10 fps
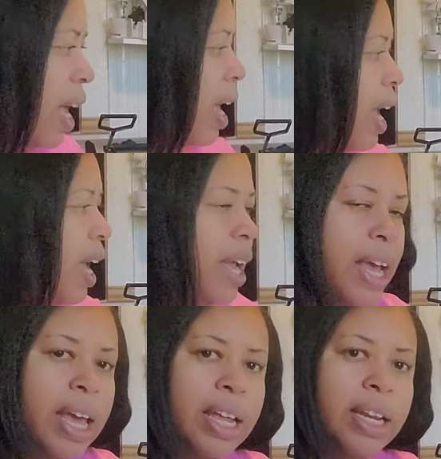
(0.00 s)

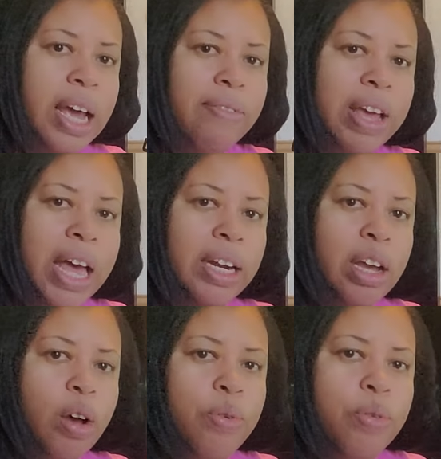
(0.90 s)
and I've got to
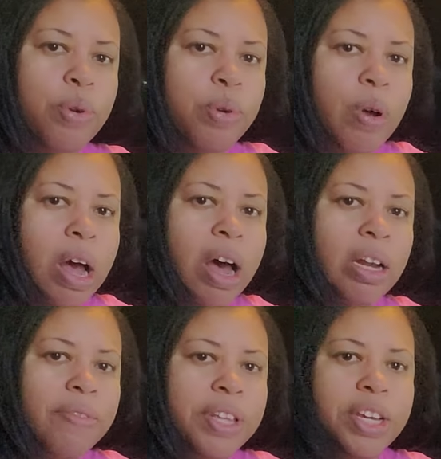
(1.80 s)
go through all
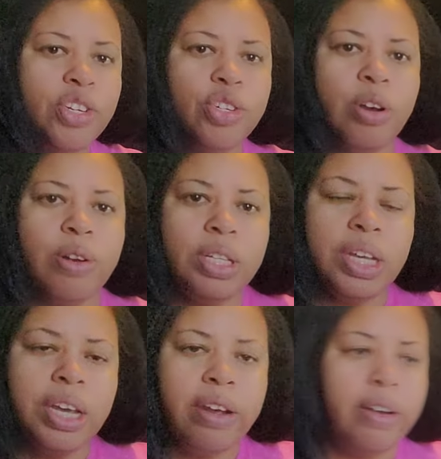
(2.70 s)
of these shirts here.